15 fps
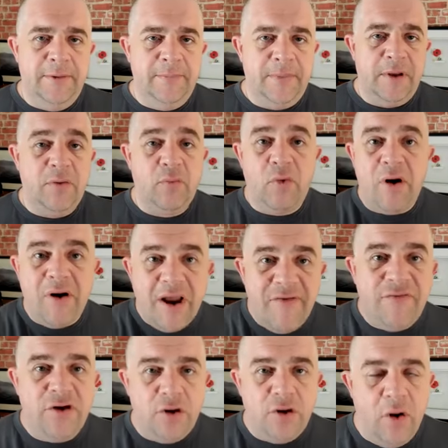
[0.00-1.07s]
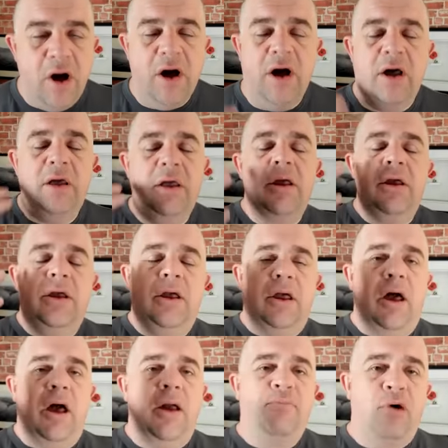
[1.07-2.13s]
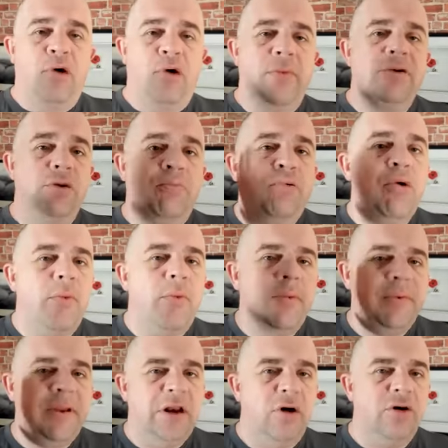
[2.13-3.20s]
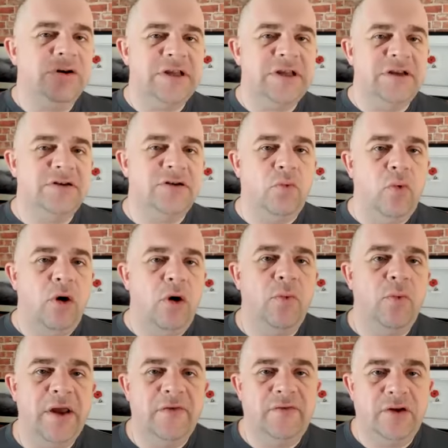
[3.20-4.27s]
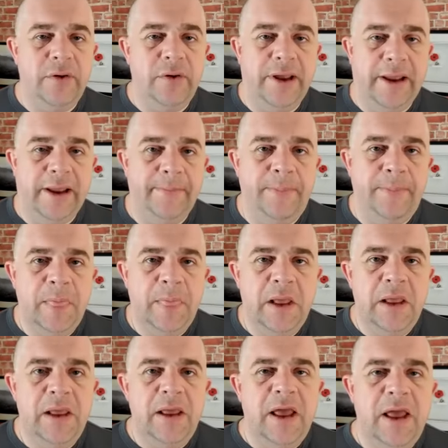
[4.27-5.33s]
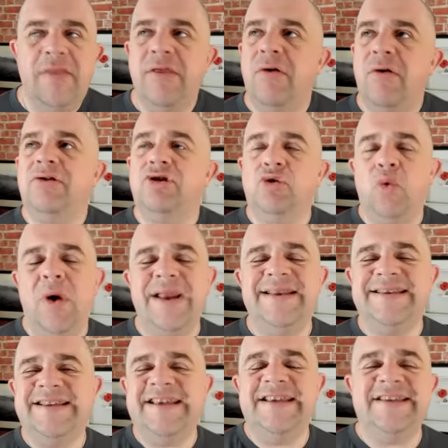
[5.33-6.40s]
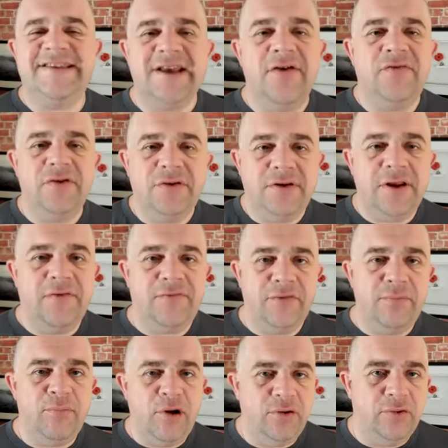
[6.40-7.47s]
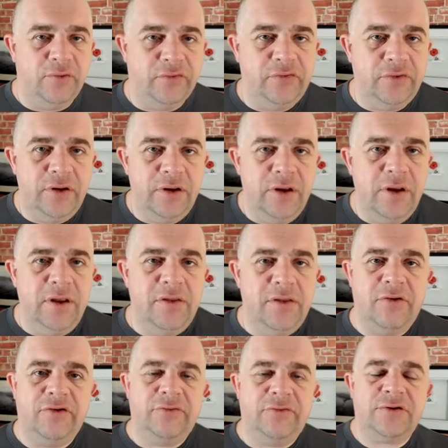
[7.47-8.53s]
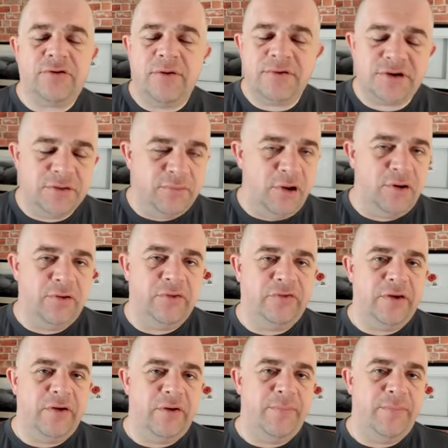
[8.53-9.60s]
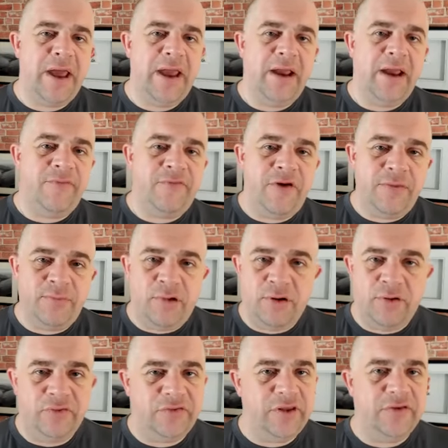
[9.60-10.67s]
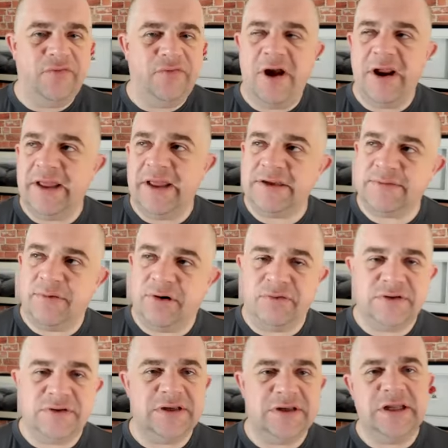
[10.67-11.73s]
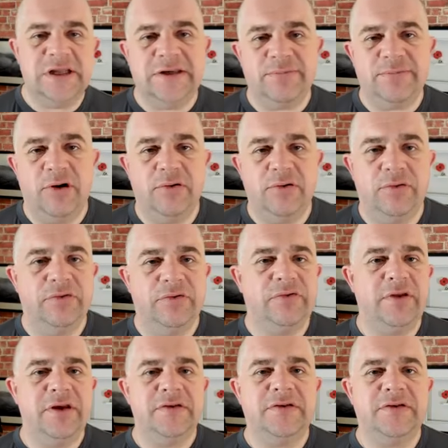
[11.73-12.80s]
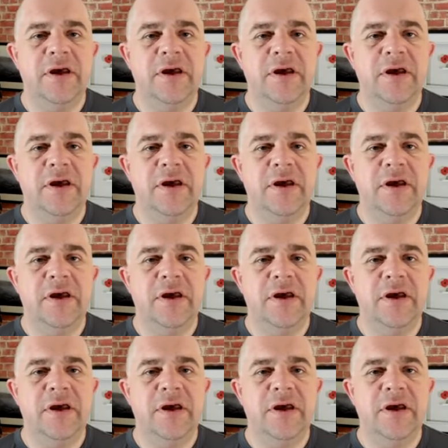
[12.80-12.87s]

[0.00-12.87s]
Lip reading: And wherever you are, I promise you're probably locked into one way of doing it. And there are 27 different models. There are subscription models, there are pay up front models, there's finance models, there's lease models, there's